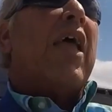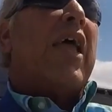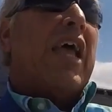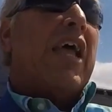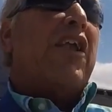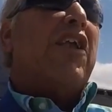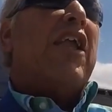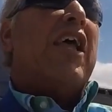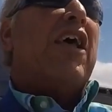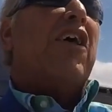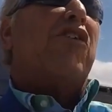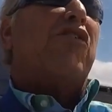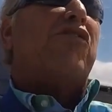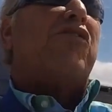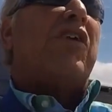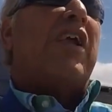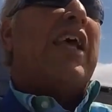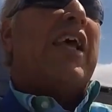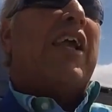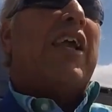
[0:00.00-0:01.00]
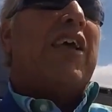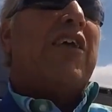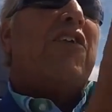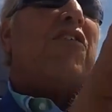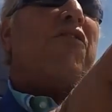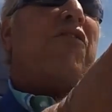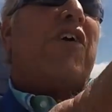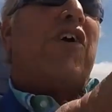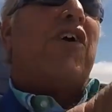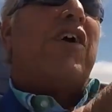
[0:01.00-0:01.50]
It
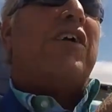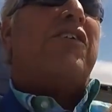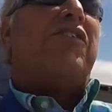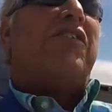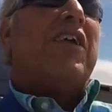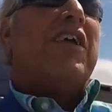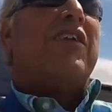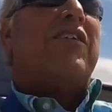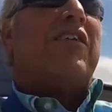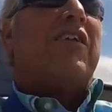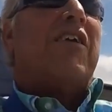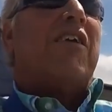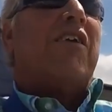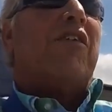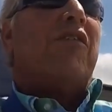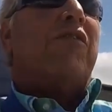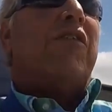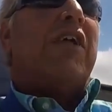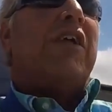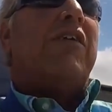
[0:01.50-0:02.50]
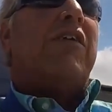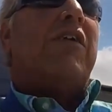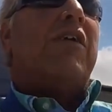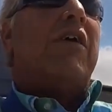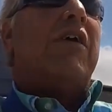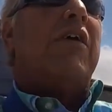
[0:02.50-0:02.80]
is very sensitive. Yeah.